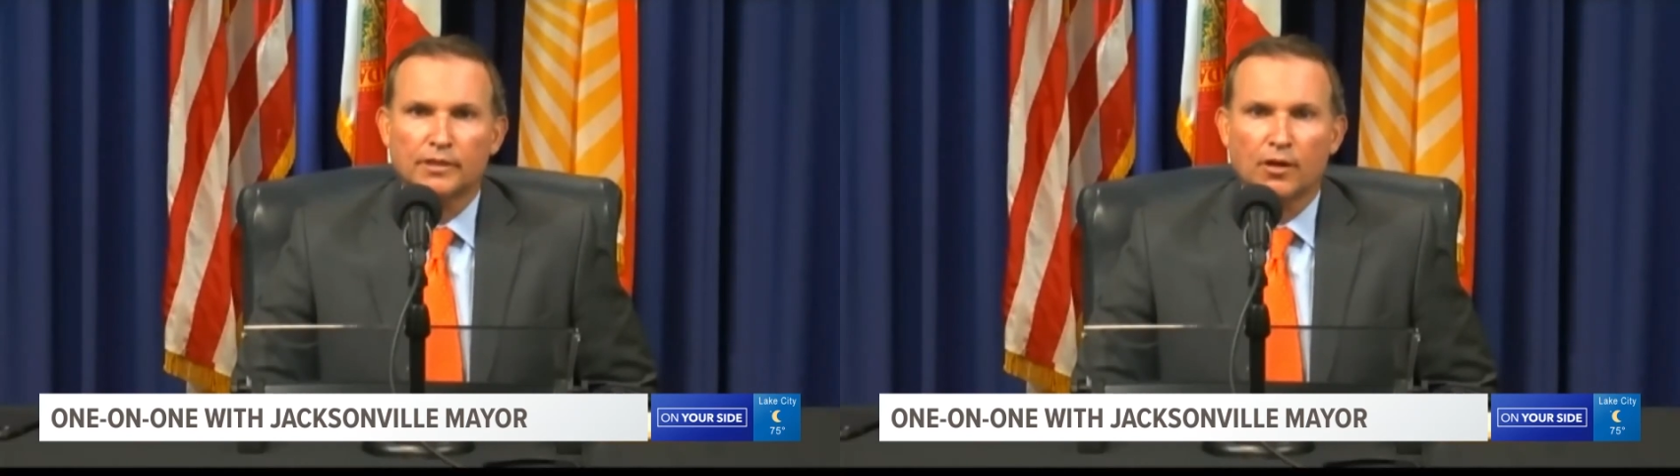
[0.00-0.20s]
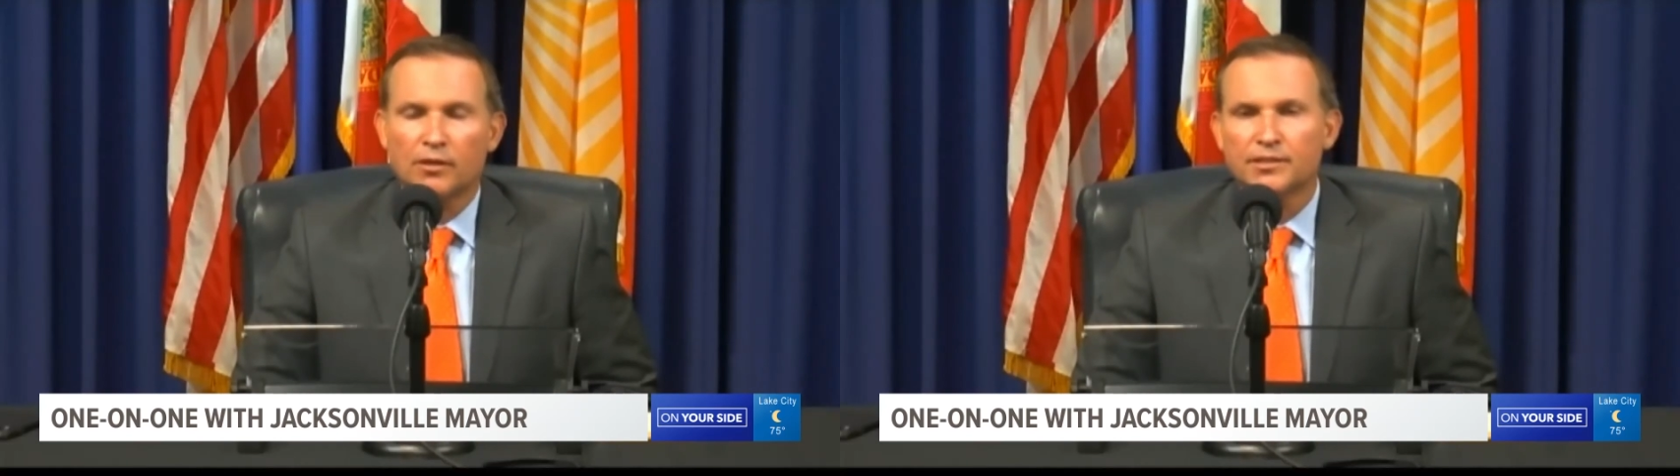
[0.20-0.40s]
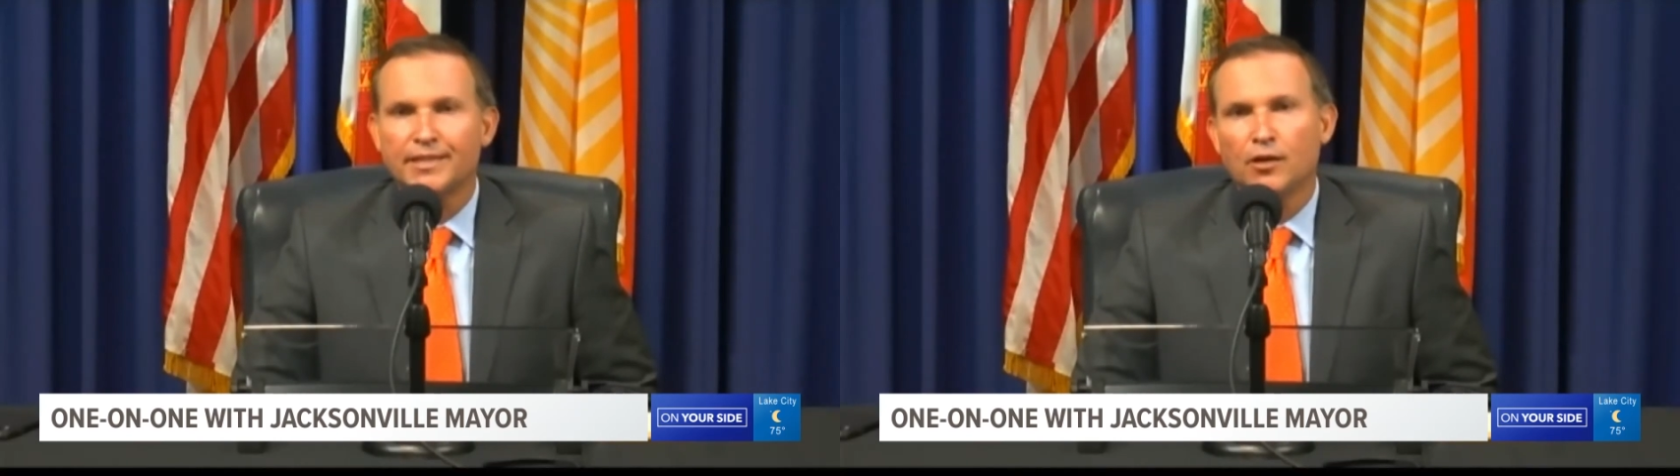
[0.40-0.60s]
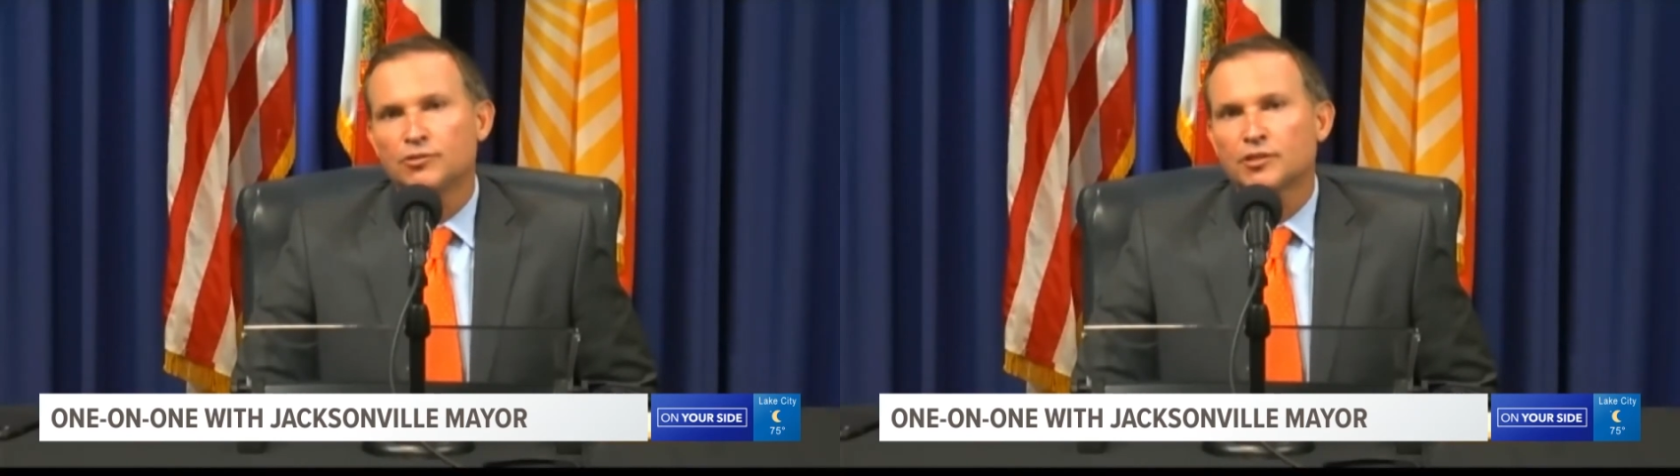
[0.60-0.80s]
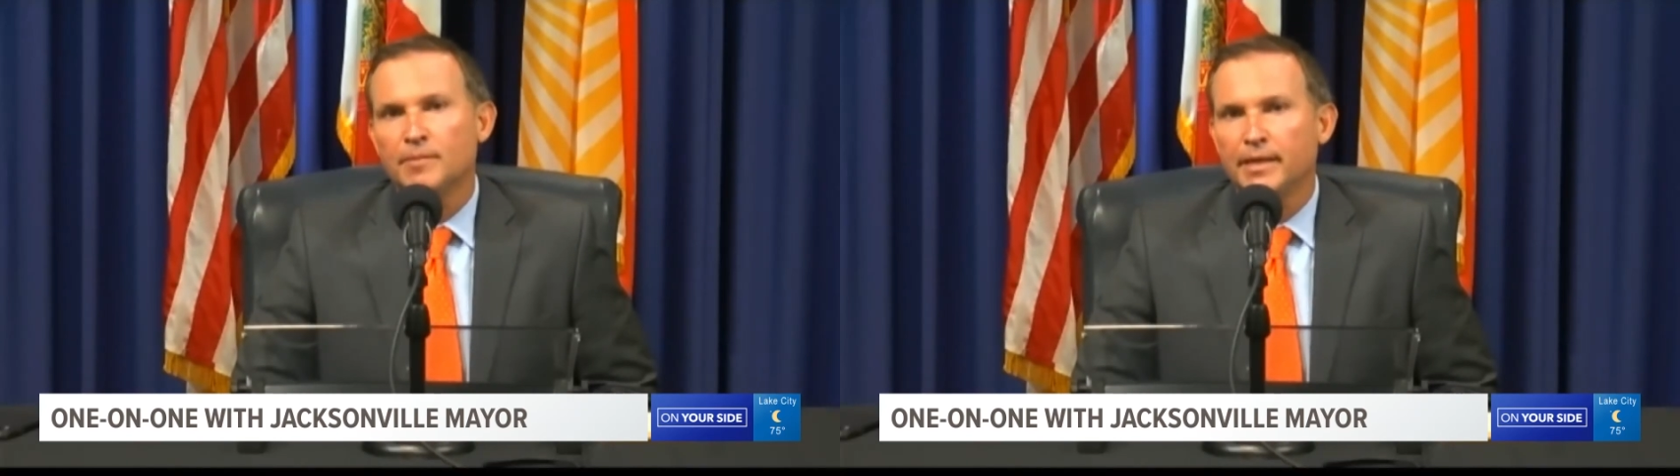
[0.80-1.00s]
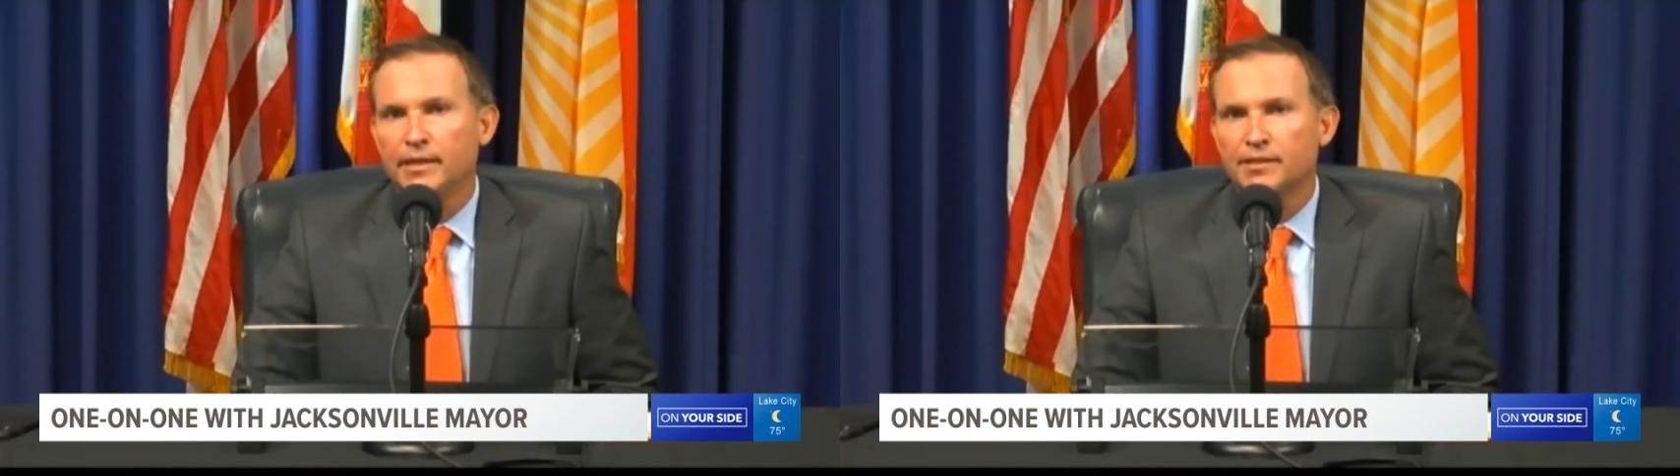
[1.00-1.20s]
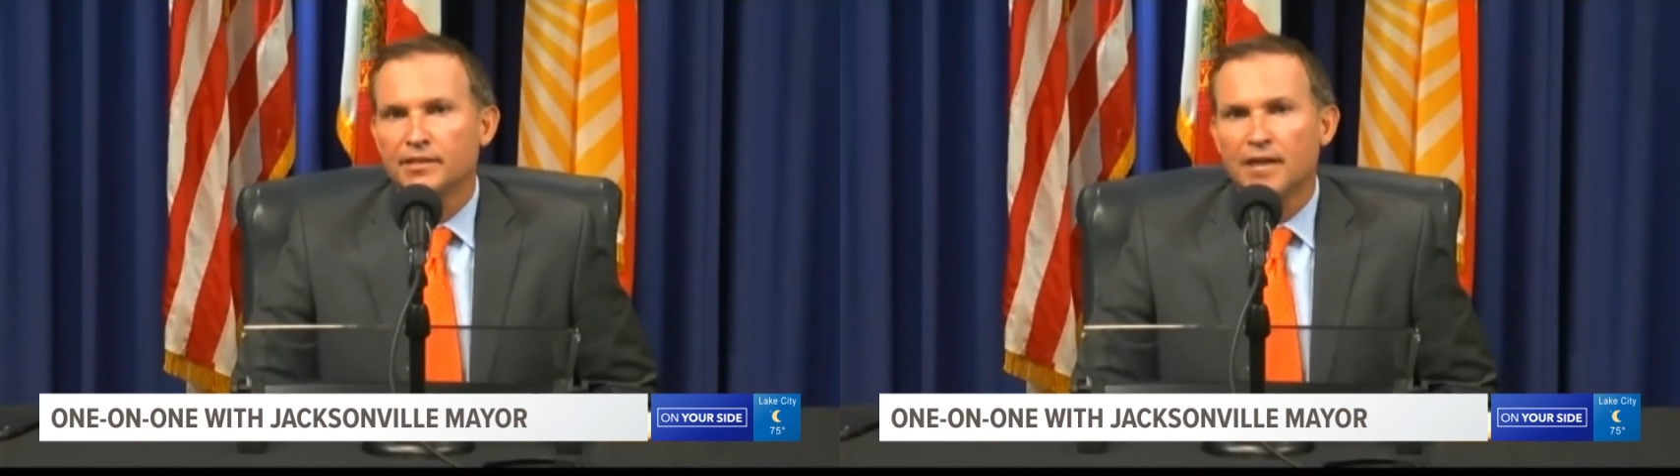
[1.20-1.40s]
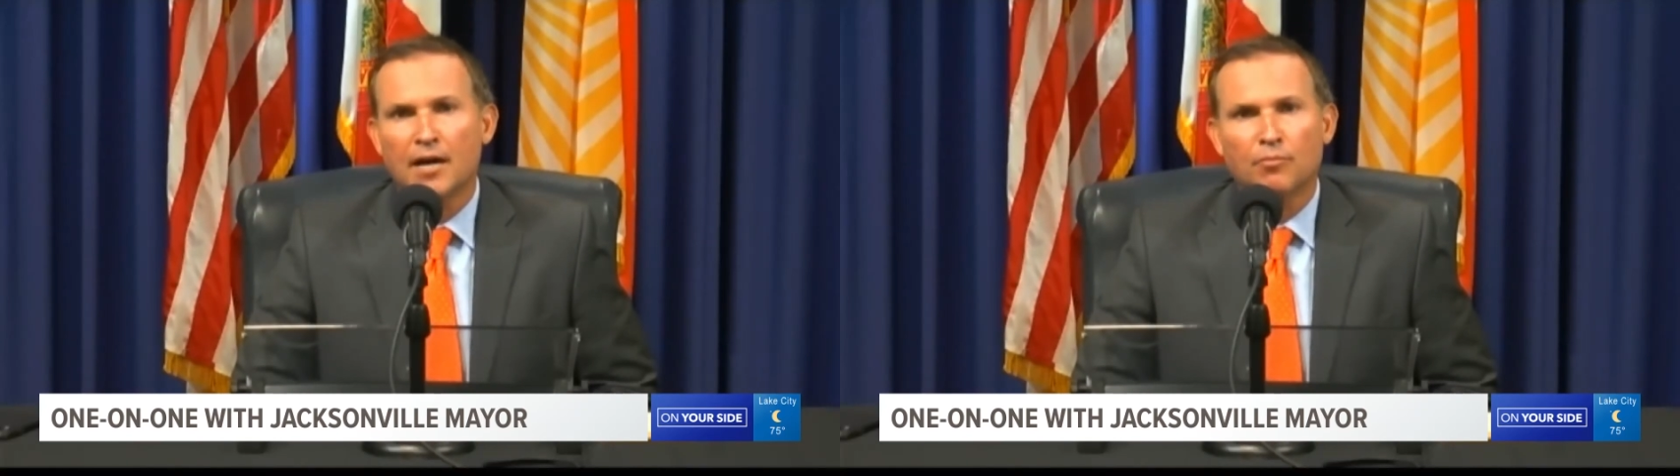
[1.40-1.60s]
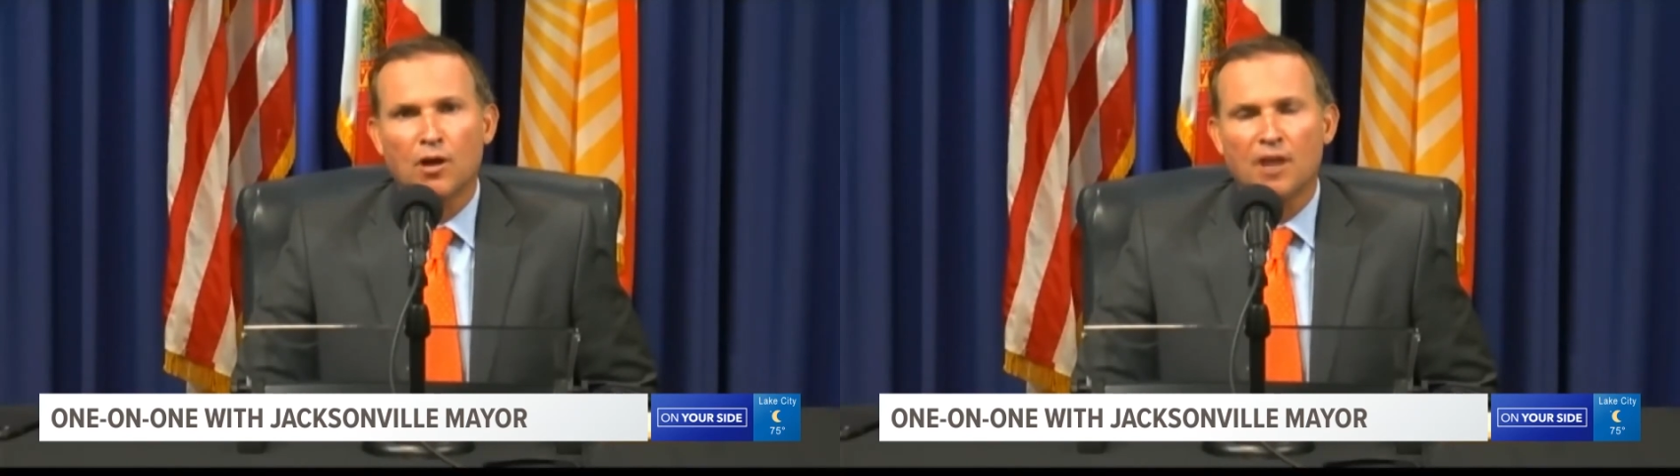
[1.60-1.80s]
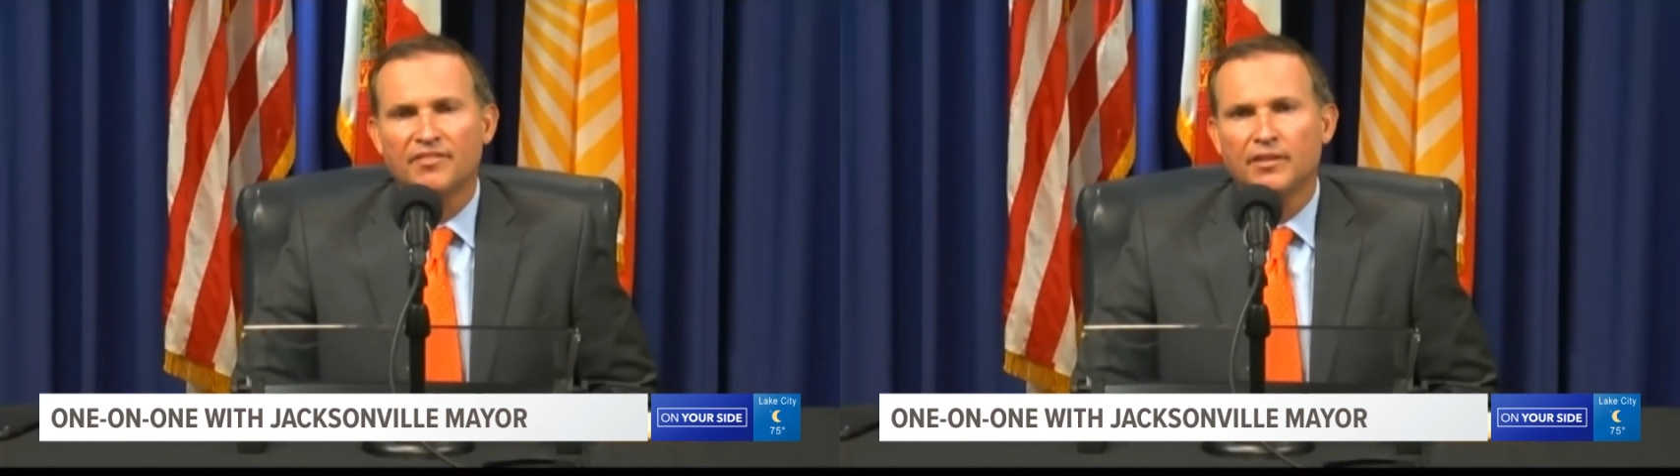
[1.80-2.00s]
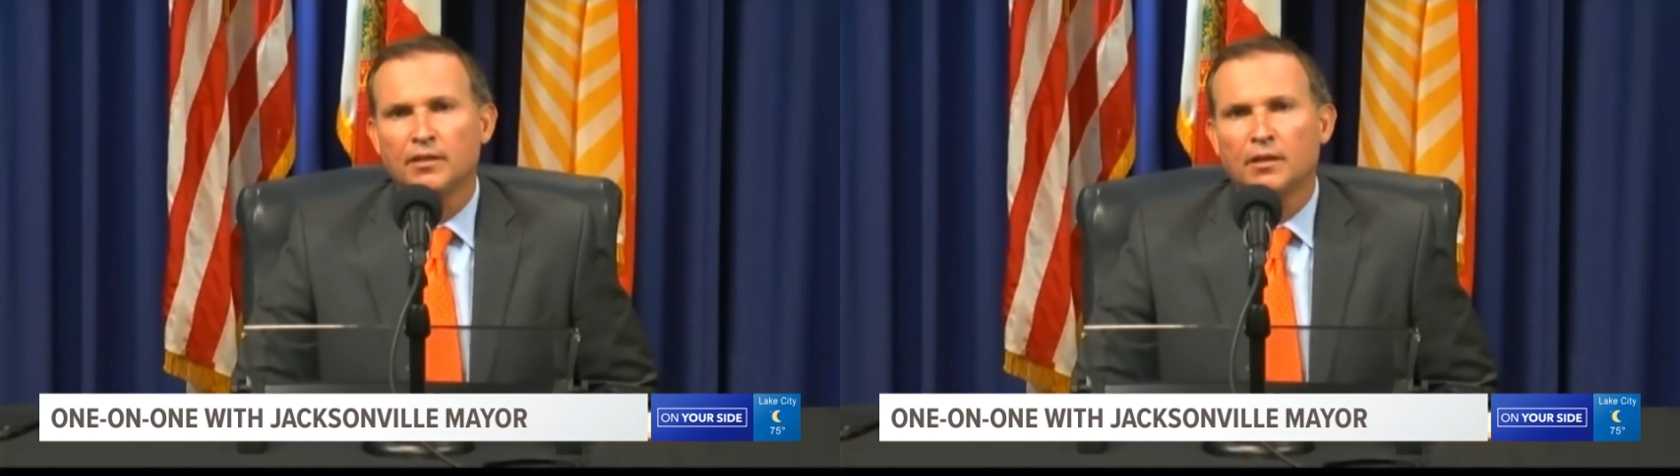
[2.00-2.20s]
The RNC Host Committee is a nonprofit